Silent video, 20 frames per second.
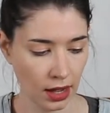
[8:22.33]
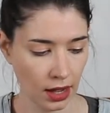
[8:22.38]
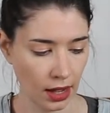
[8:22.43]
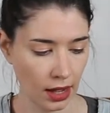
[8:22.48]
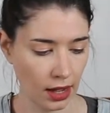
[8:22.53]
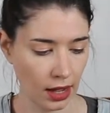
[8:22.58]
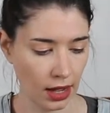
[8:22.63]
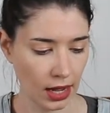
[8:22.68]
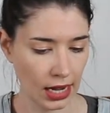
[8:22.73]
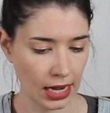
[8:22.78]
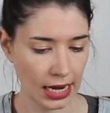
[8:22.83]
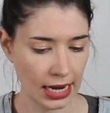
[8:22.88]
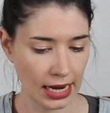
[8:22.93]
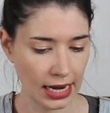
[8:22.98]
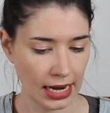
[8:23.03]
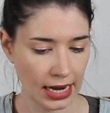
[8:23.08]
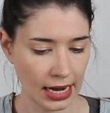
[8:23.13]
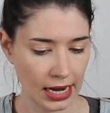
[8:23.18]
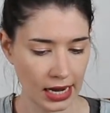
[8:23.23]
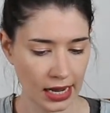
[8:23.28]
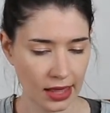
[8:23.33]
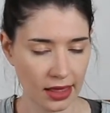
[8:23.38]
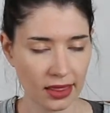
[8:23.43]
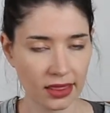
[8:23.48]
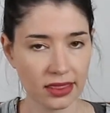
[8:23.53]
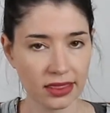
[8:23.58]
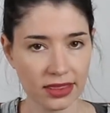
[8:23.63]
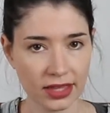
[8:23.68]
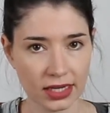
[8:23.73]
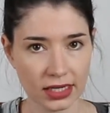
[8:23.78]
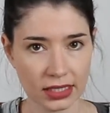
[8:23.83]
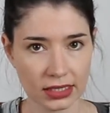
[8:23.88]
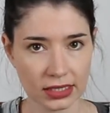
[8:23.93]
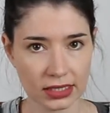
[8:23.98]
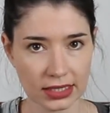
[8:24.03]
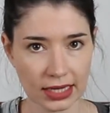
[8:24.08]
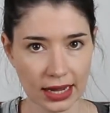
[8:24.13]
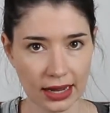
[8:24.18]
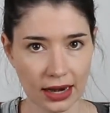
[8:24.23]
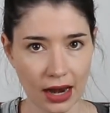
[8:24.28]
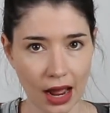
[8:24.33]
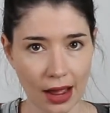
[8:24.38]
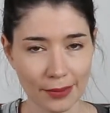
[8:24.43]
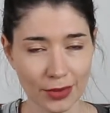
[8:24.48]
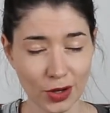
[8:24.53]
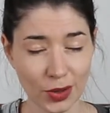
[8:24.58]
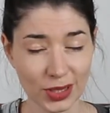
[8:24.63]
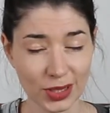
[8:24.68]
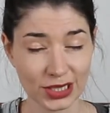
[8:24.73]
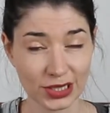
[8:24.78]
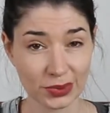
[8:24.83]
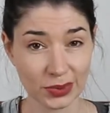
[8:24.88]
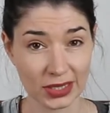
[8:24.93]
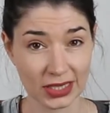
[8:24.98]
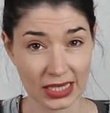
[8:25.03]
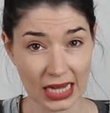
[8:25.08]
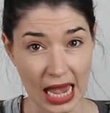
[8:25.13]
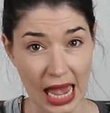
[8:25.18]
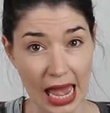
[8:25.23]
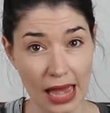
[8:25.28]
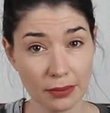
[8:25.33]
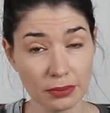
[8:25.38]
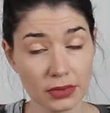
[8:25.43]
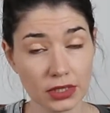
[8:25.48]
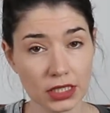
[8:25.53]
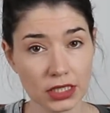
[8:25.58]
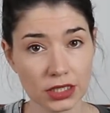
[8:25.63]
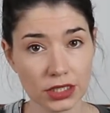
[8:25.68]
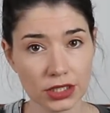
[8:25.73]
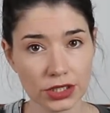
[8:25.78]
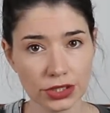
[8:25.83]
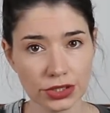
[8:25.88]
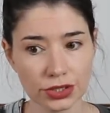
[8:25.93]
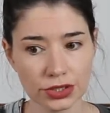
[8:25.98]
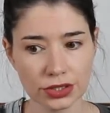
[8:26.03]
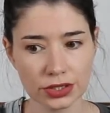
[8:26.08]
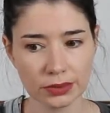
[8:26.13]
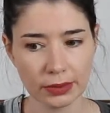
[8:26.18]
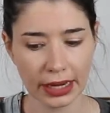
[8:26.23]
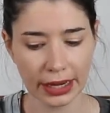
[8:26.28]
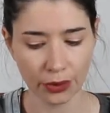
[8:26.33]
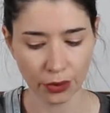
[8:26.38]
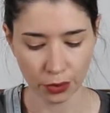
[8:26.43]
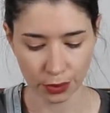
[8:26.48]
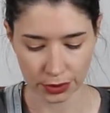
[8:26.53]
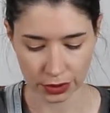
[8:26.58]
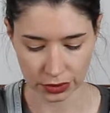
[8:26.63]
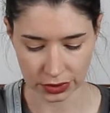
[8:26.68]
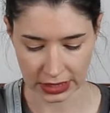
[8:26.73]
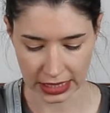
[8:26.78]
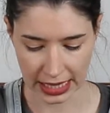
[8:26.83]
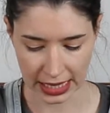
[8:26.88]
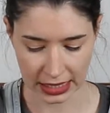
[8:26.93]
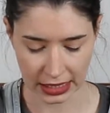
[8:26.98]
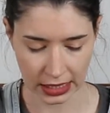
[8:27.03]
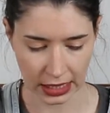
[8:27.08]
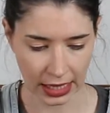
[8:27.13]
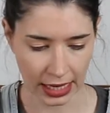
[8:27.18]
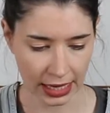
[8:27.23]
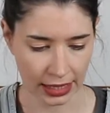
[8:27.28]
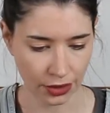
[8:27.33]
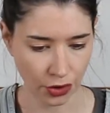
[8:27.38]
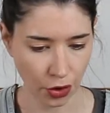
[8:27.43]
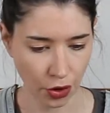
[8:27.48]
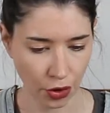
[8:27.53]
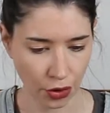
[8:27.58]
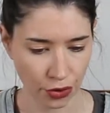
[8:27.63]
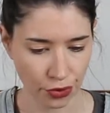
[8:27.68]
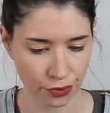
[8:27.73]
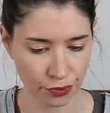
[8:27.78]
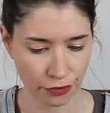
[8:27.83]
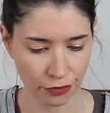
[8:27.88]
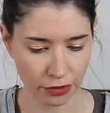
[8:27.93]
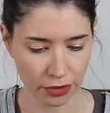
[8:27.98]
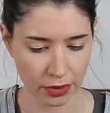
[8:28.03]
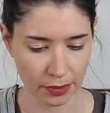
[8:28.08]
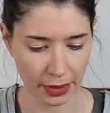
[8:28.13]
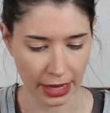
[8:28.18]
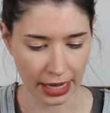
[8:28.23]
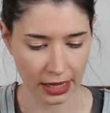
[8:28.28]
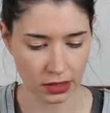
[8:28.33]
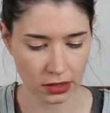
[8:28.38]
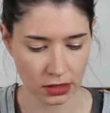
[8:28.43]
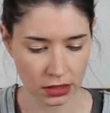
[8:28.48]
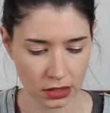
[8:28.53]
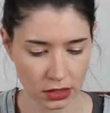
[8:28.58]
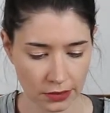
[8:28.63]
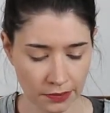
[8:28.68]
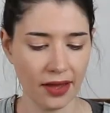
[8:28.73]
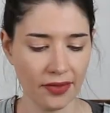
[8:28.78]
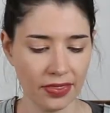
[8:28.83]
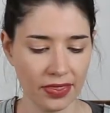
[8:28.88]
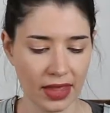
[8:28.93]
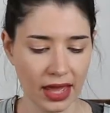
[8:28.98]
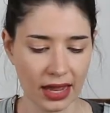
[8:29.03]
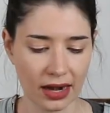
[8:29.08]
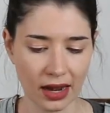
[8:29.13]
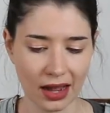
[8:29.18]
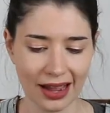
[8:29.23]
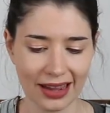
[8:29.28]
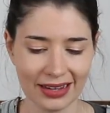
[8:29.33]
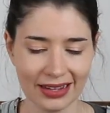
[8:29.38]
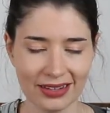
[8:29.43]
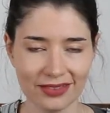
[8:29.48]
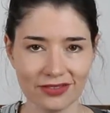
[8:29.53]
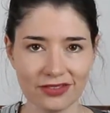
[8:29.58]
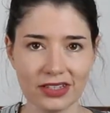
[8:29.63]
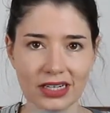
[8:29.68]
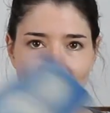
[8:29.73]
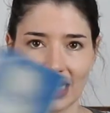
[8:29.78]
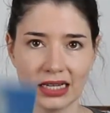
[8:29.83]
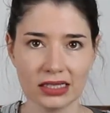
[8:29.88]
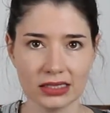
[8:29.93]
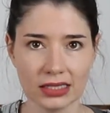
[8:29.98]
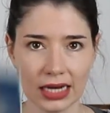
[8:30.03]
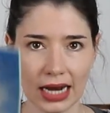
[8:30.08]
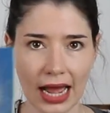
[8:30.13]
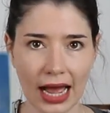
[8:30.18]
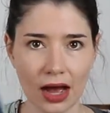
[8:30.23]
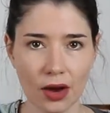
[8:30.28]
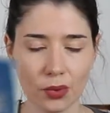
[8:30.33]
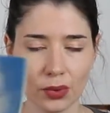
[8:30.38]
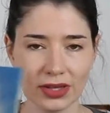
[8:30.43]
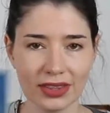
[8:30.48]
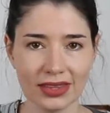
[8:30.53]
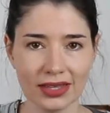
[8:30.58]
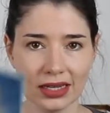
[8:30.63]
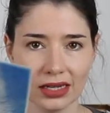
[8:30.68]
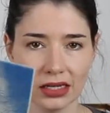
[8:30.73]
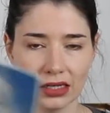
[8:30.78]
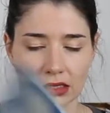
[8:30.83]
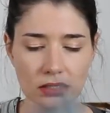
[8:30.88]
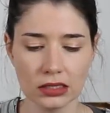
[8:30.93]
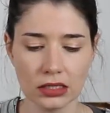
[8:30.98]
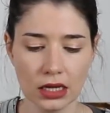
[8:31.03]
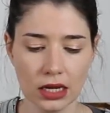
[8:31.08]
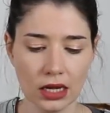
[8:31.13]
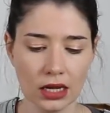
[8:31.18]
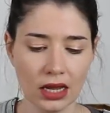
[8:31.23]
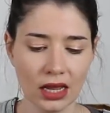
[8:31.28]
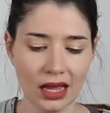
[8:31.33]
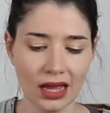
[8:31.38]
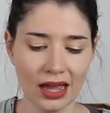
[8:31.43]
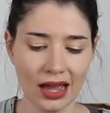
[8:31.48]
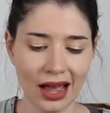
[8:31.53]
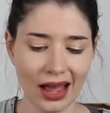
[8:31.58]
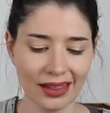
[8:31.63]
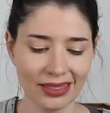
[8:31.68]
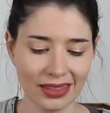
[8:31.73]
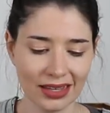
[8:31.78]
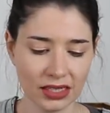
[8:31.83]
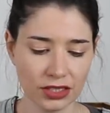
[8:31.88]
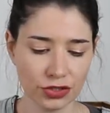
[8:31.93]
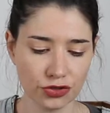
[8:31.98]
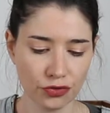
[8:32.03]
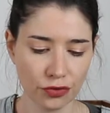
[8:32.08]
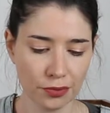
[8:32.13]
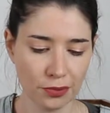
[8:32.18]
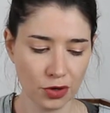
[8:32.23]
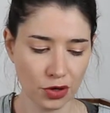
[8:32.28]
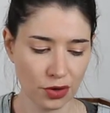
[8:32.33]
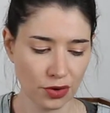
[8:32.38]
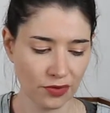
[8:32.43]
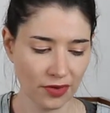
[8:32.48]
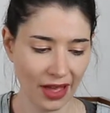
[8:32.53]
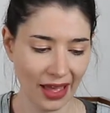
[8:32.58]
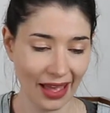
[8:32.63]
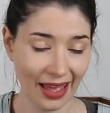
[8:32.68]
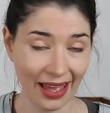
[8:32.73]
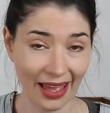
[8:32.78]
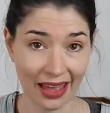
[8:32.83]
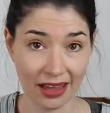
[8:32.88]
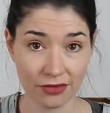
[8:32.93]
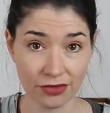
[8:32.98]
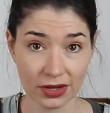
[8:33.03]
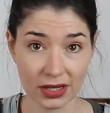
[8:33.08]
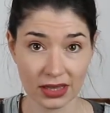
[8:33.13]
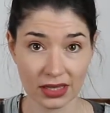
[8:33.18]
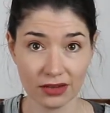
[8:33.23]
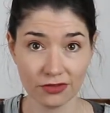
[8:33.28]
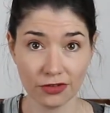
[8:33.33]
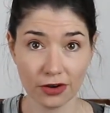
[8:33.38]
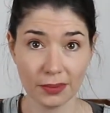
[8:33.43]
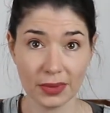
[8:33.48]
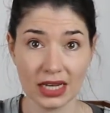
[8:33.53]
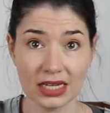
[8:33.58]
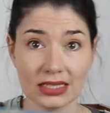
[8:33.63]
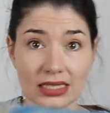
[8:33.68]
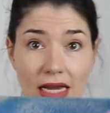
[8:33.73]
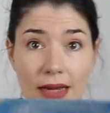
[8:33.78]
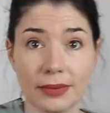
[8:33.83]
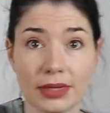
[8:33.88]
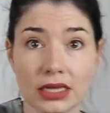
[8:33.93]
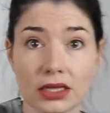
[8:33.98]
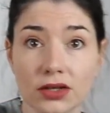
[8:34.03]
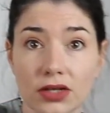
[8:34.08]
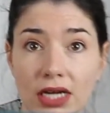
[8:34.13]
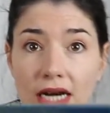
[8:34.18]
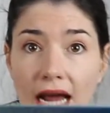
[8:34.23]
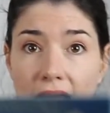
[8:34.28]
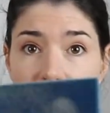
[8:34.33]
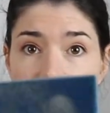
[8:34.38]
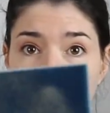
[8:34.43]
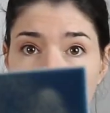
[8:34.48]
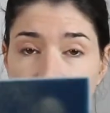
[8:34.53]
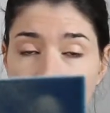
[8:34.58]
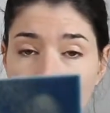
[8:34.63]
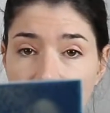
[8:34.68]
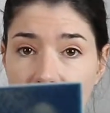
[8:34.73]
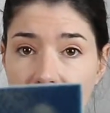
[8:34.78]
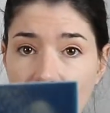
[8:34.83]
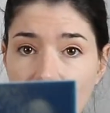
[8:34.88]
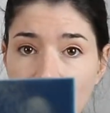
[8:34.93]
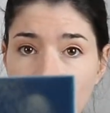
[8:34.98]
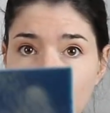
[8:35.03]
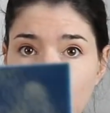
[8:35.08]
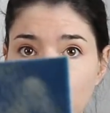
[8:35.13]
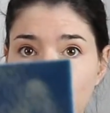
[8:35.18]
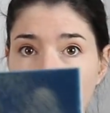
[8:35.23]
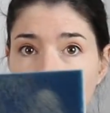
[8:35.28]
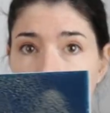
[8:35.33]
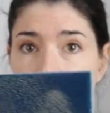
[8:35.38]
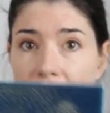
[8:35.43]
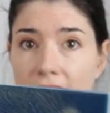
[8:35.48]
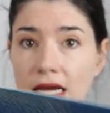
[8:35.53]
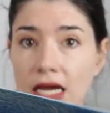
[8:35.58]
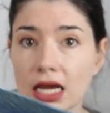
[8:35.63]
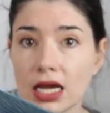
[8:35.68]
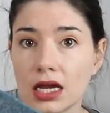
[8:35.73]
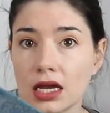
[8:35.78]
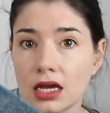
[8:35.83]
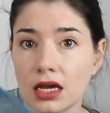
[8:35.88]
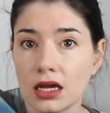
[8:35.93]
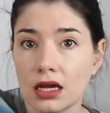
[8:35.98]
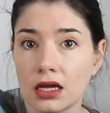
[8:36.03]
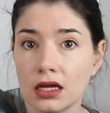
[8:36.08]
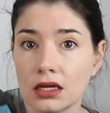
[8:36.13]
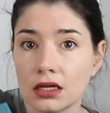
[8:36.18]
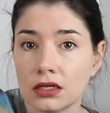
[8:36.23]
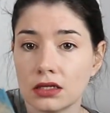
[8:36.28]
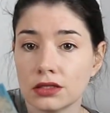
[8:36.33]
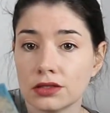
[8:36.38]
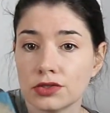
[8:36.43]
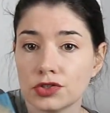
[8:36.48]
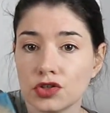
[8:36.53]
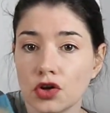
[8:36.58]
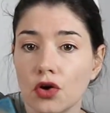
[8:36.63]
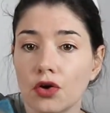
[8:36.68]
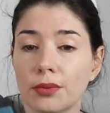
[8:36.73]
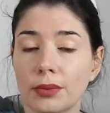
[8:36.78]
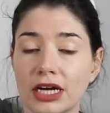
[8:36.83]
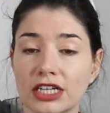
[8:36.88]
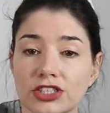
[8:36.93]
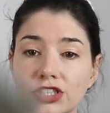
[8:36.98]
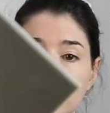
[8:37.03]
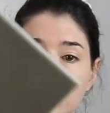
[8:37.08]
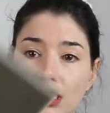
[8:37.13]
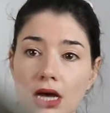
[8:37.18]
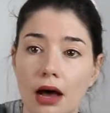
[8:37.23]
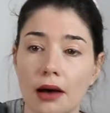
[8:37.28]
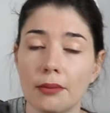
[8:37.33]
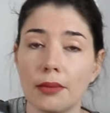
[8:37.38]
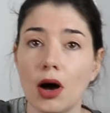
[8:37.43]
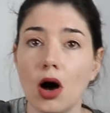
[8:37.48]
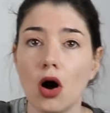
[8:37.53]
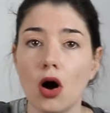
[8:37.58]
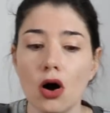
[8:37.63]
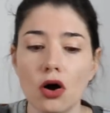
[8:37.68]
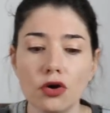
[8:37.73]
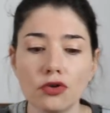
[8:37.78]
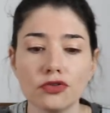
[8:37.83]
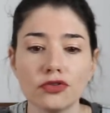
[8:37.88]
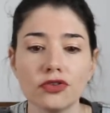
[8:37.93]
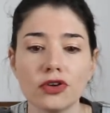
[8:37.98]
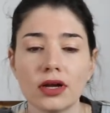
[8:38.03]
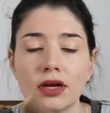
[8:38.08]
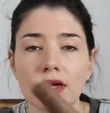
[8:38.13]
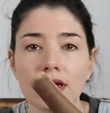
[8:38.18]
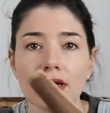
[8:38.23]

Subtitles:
I think instead I'm going to attempt to use my orbital sander and hope for the best, and then I can finesse it out with these. I think to remove everything from this, I mean, look at how dirty that is already. So much has come off.